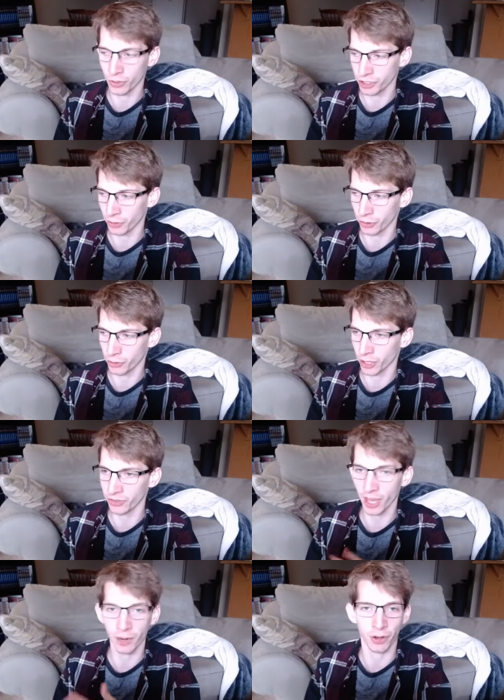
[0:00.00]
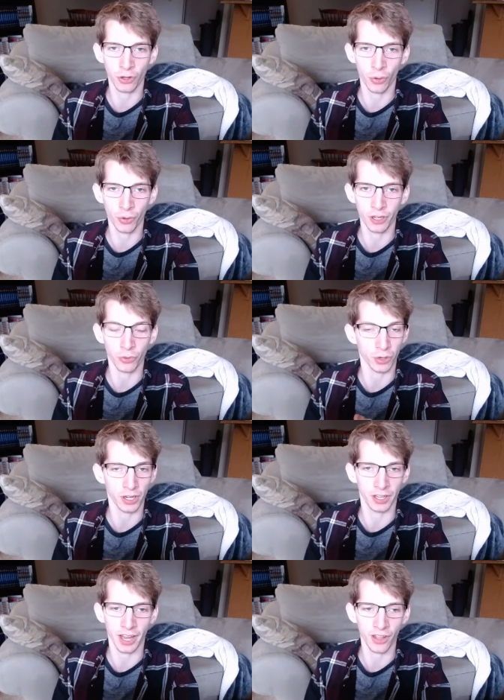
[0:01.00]
stumbled across the 8 red coins, or
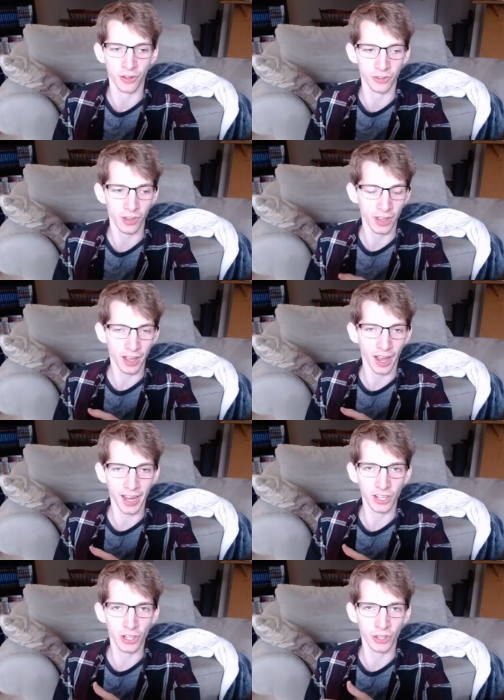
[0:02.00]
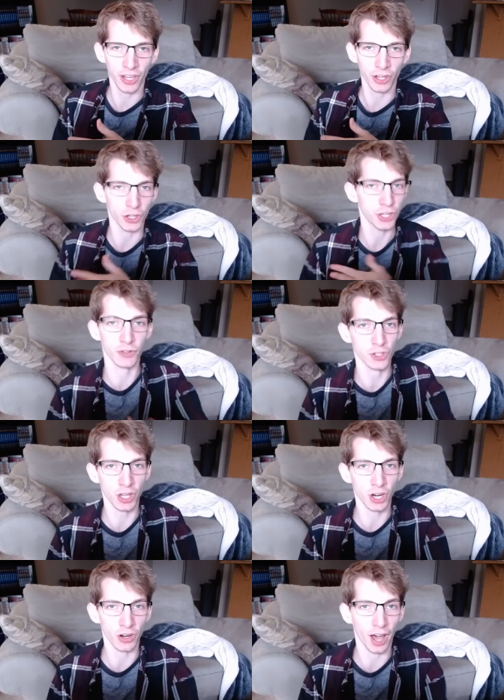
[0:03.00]
anything else, I could collect a different
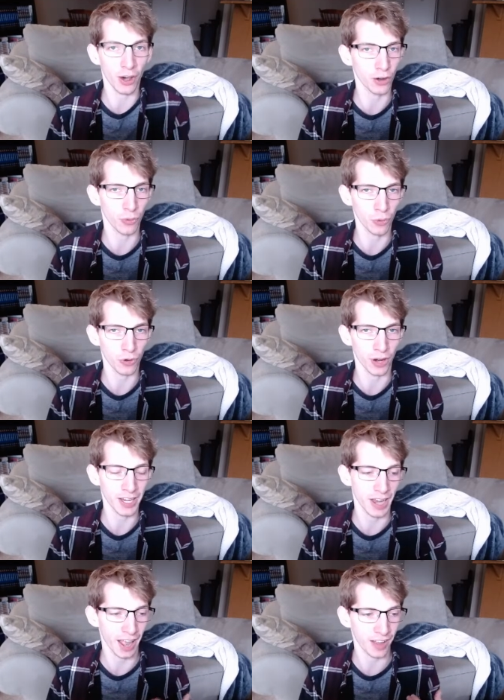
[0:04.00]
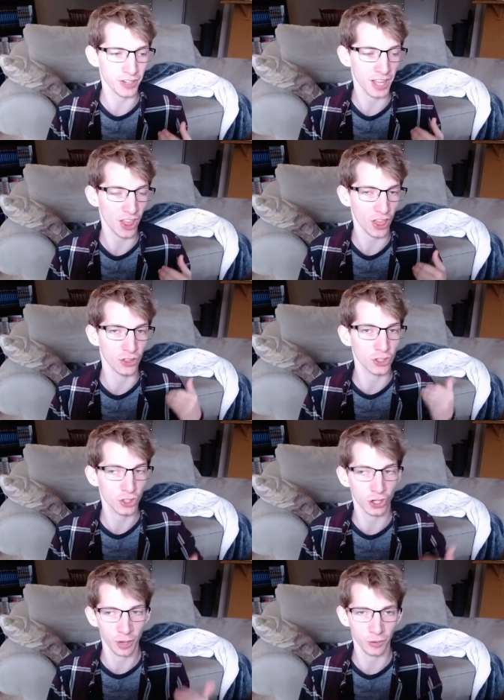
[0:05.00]
star out of order. I didn't have to get the
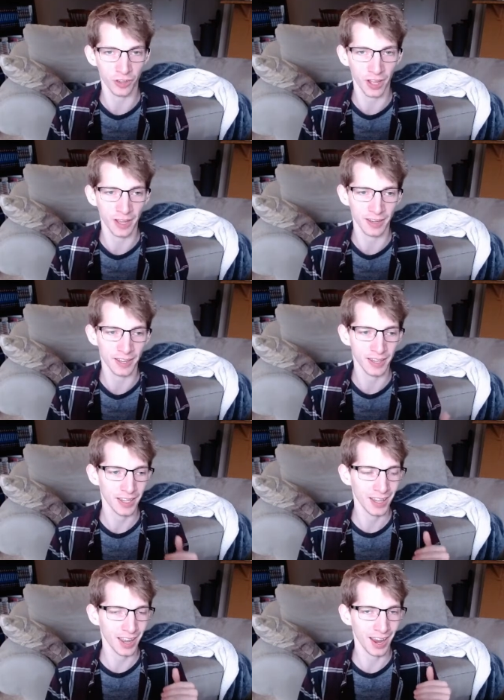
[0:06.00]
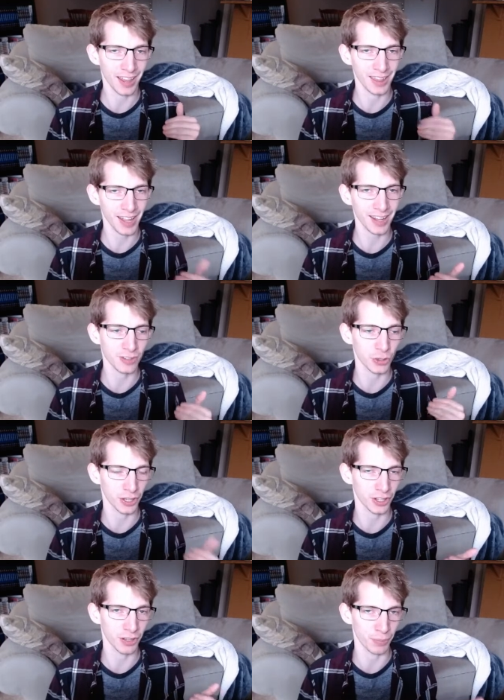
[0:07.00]
star I was on. And that's
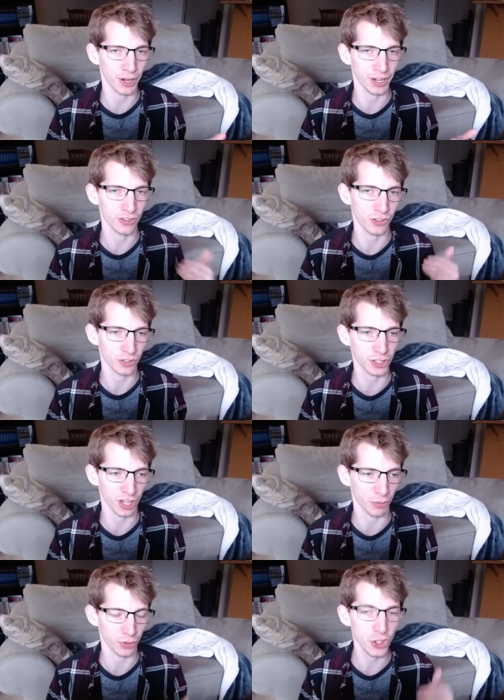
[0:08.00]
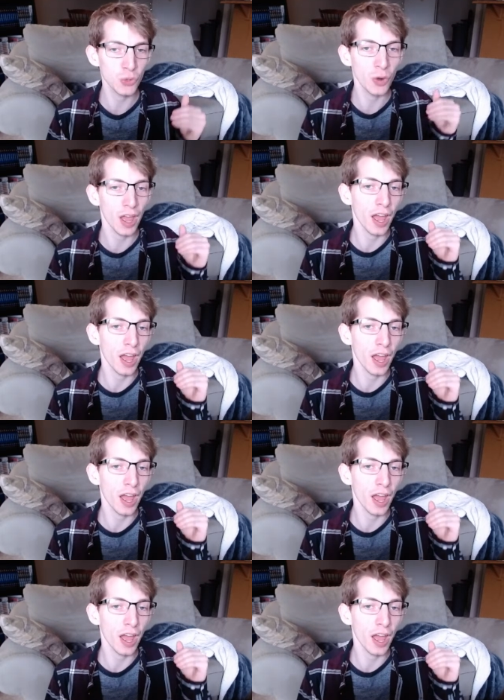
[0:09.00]
directly comparing it to Sunshine, where you